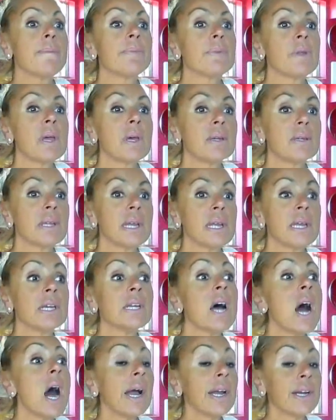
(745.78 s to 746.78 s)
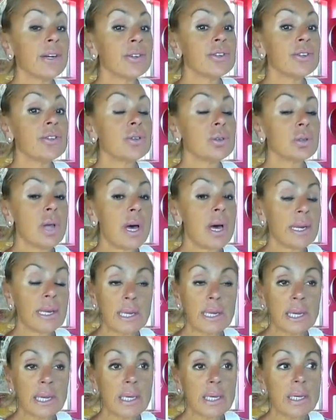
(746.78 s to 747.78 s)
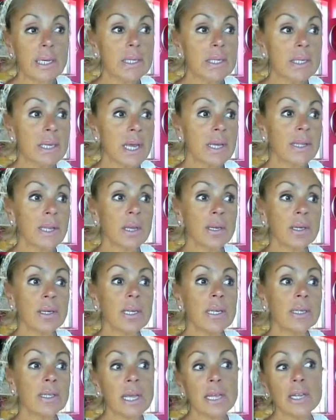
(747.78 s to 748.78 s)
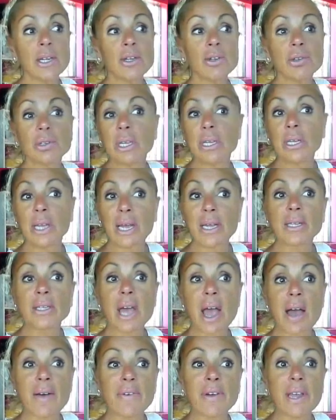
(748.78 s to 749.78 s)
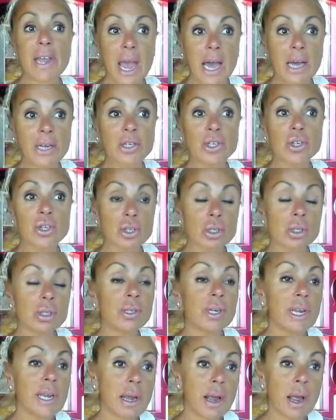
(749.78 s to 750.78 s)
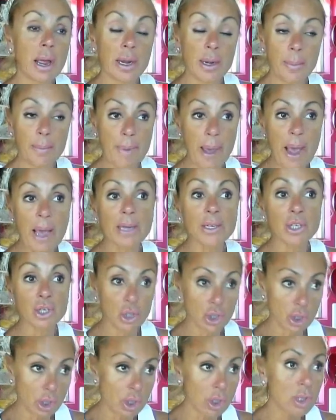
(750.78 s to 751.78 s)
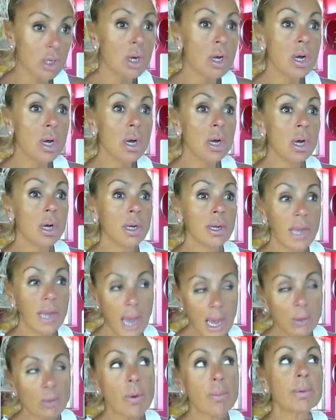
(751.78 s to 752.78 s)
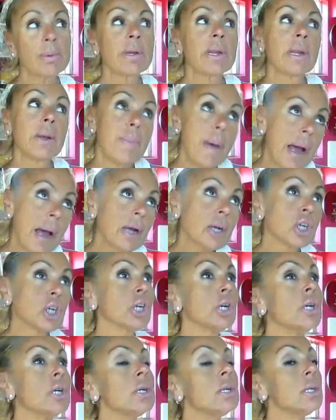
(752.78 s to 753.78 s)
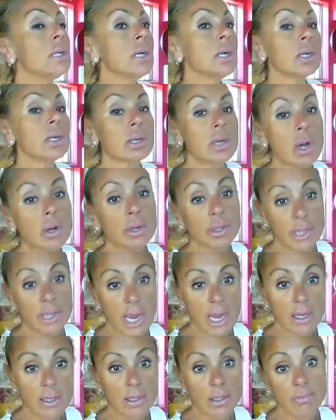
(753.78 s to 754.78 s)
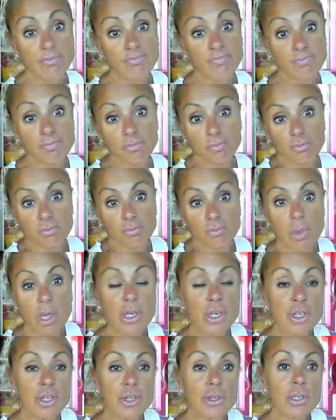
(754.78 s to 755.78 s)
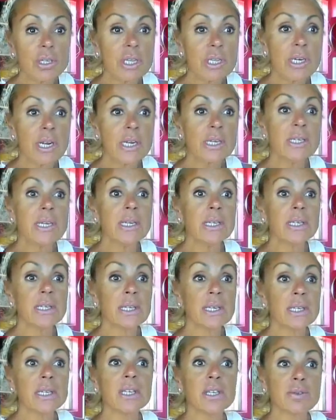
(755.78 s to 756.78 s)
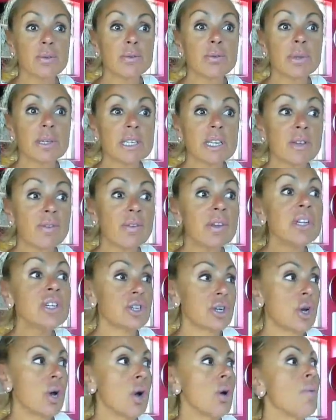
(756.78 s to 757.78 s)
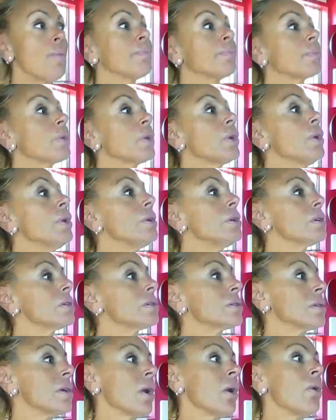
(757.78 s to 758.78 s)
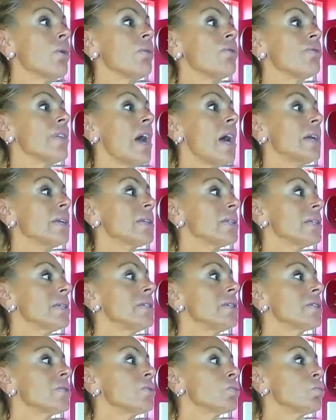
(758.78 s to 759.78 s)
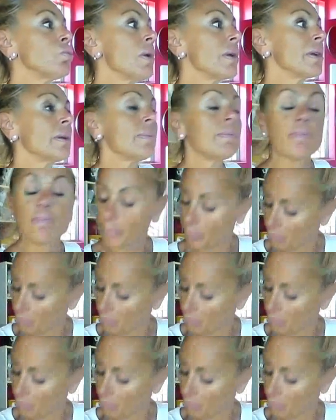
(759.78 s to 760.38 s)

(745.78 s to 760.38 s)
get hired to do a lot of gigs, and they usually like to have a cat girl and a bat girl, cat woman and a bat girl, go-go dance. And it's usually the 1960s from the TV show. So that's one of